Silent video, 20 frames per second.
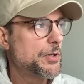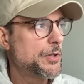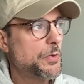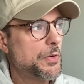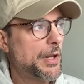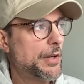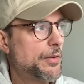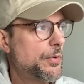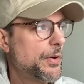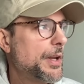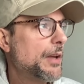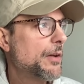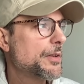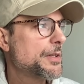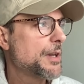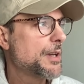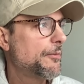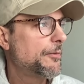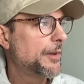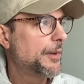get 3 or
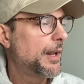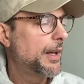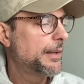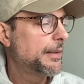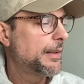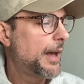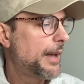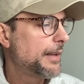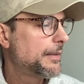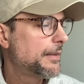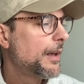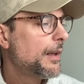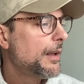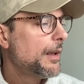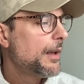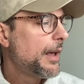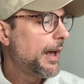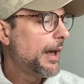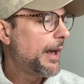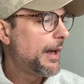something like that.
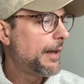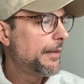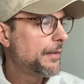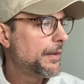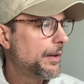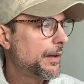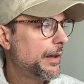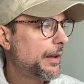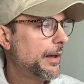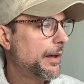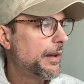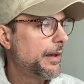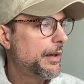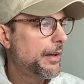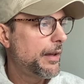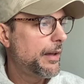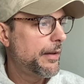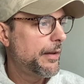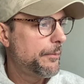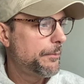And
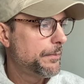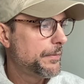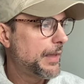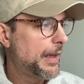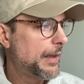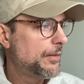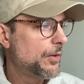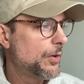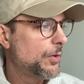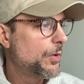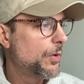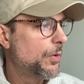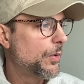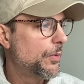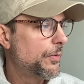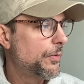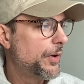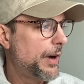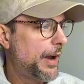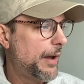then you go
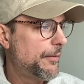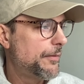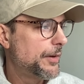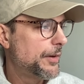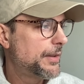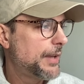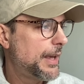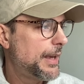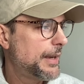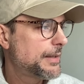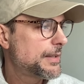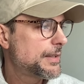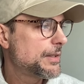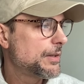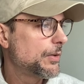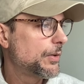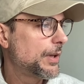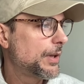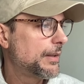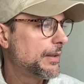over every text.
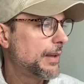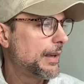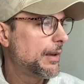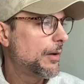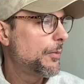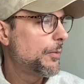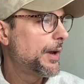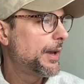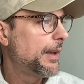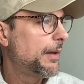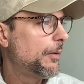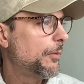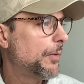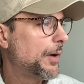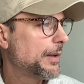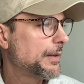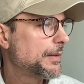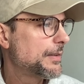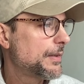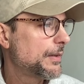You can take away
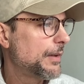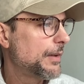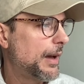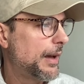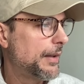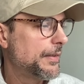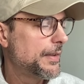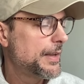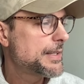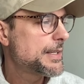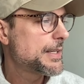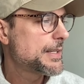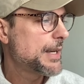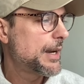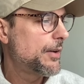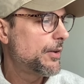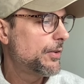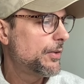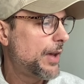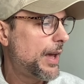what's
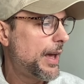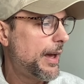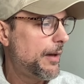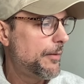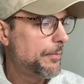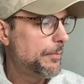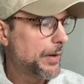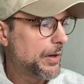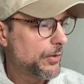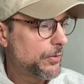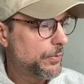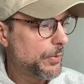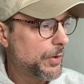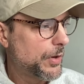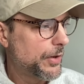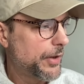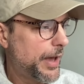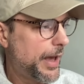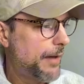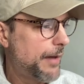unnecessary to have, because we're
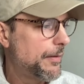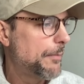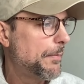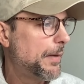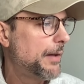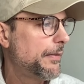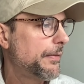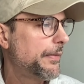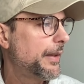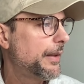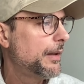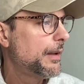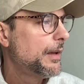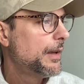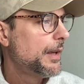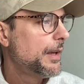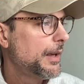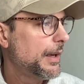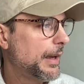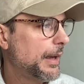gonna have a bundle.
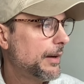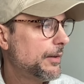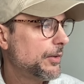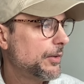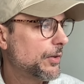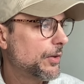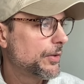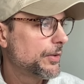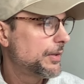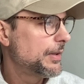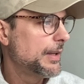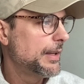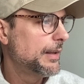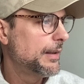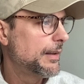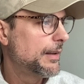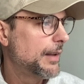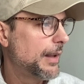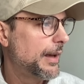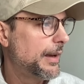Here you don't
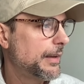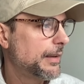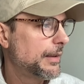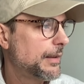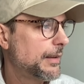need like